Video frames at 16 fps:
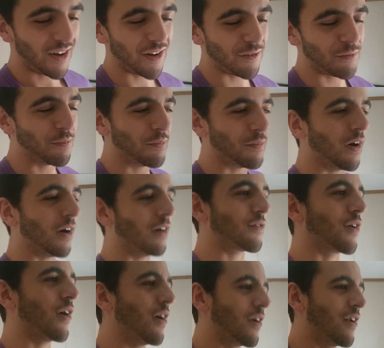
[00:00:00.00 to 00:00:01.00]

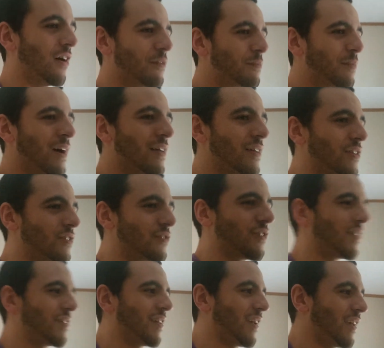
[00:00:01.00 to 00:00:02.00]
guard, off balance
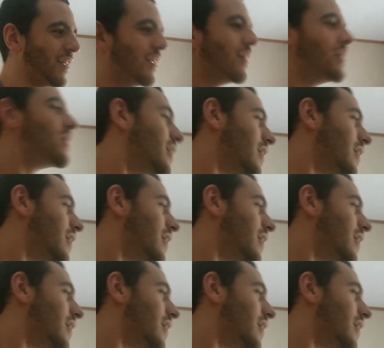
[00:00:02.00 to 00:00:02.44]
for a second.